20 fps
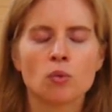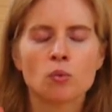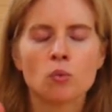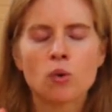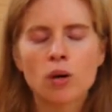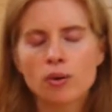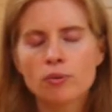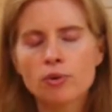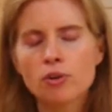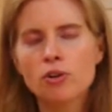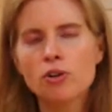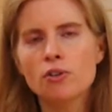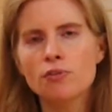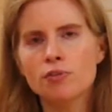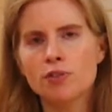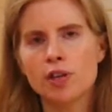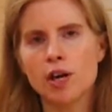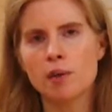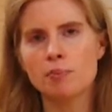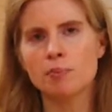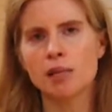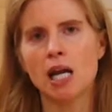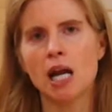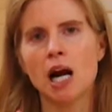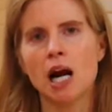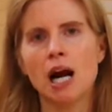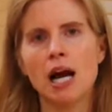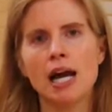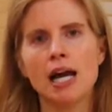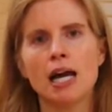One rule of thumb
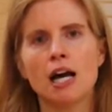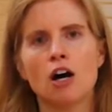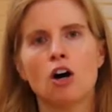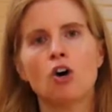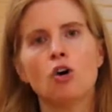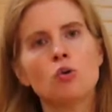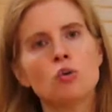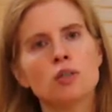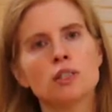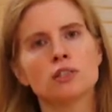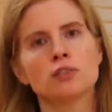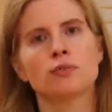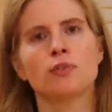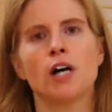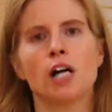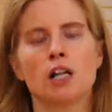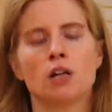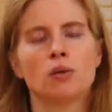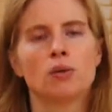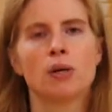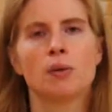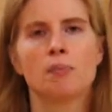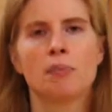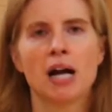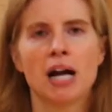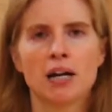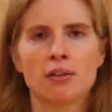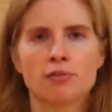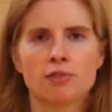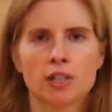that I always follow in
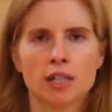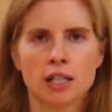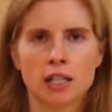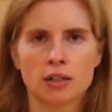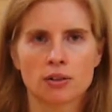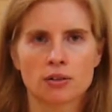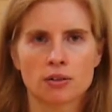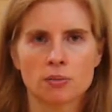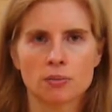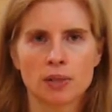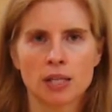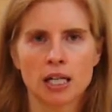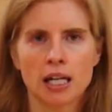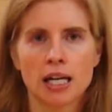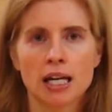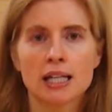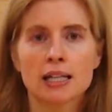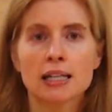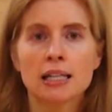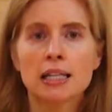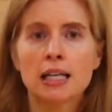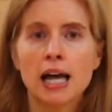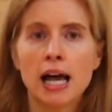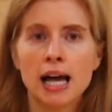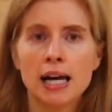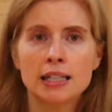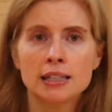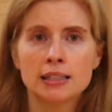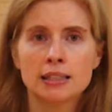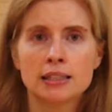my philanthropy:
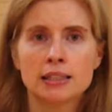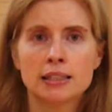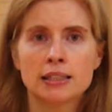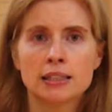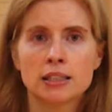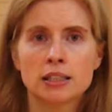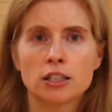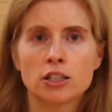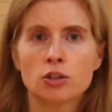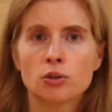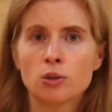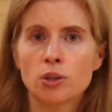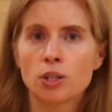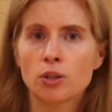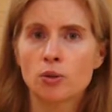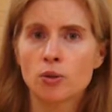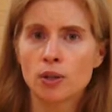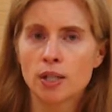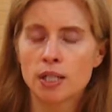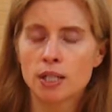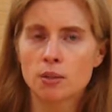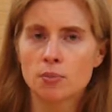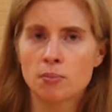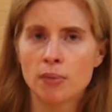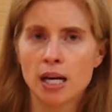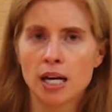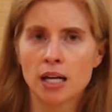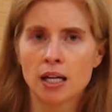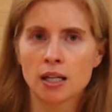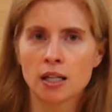unless you are going to
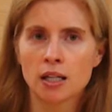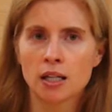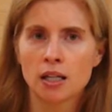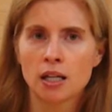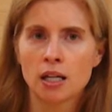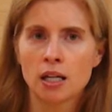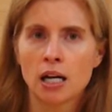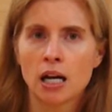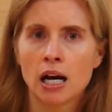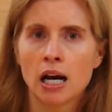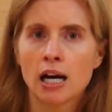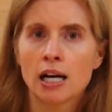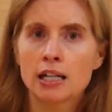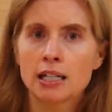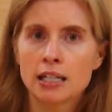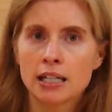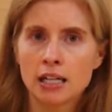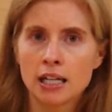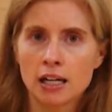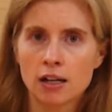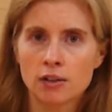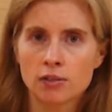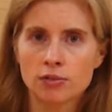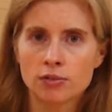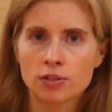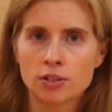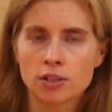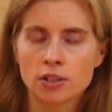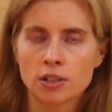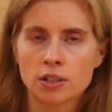make a
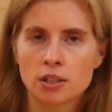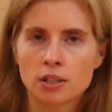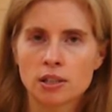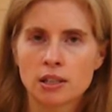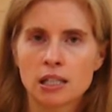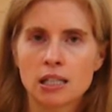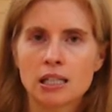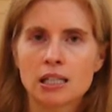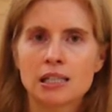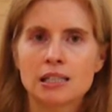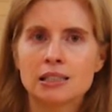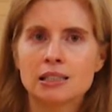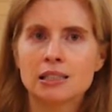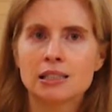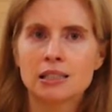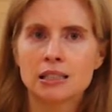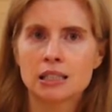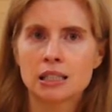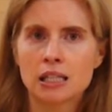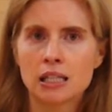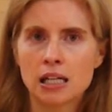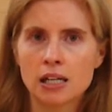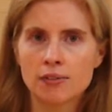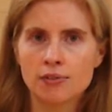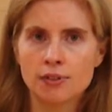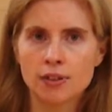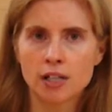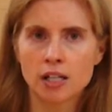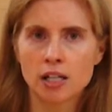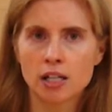gift that is
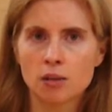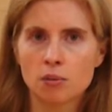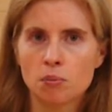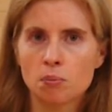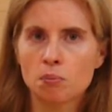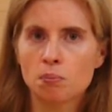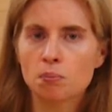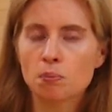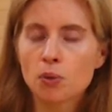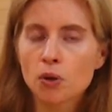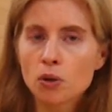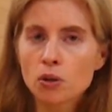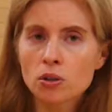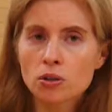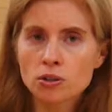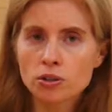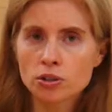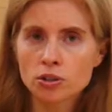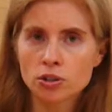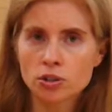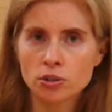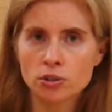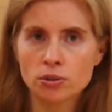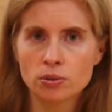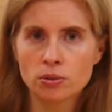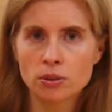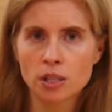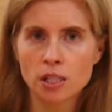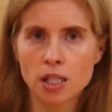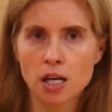significant both
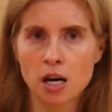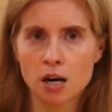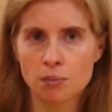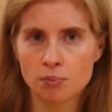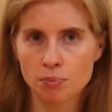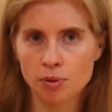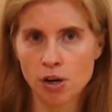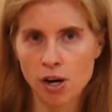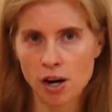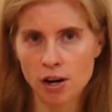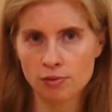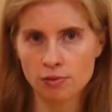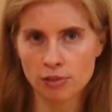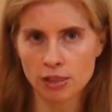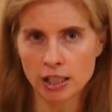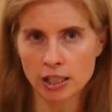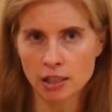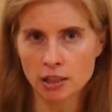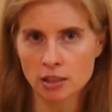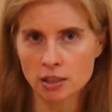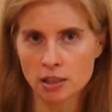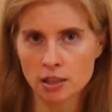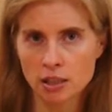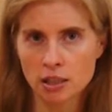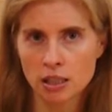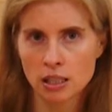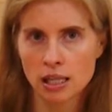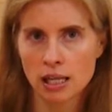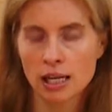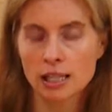to the nonprofit
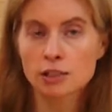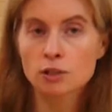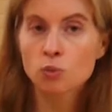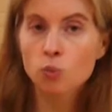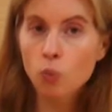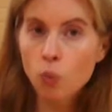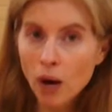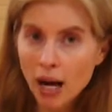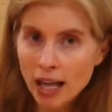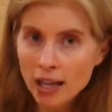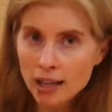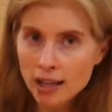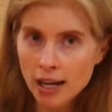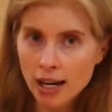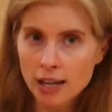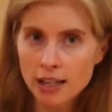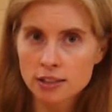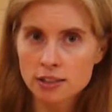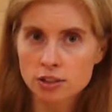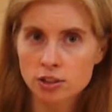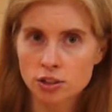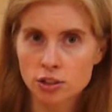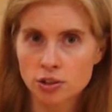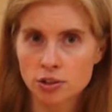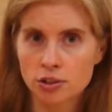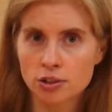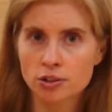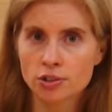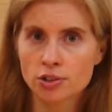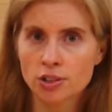as well as to
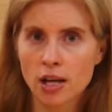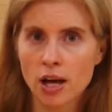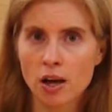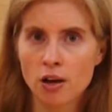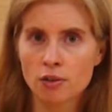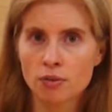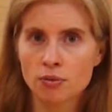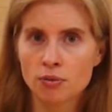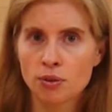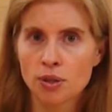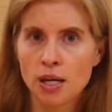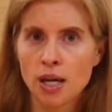yourself,